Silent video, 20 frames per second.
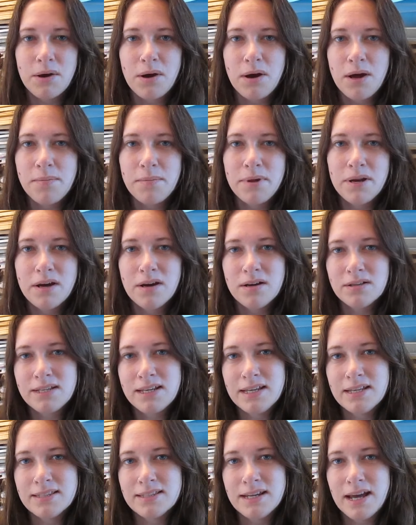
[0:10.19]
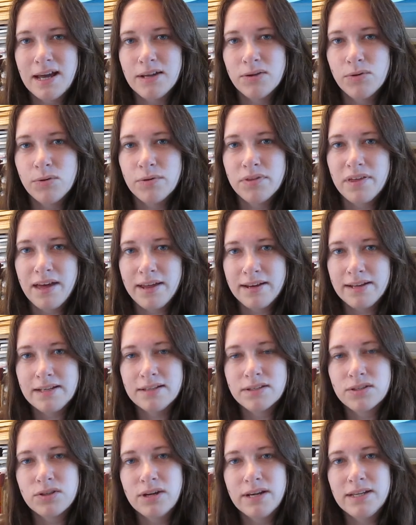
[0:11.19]
I'm an artist and author and
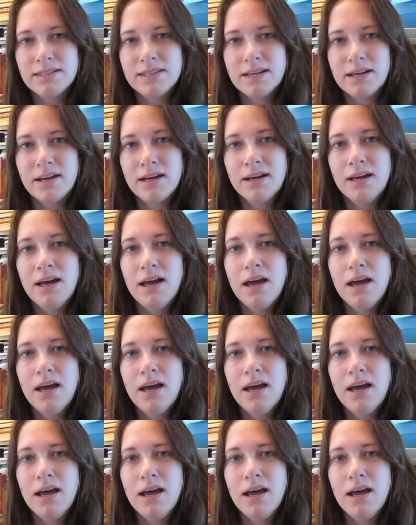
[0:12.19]
illustrator,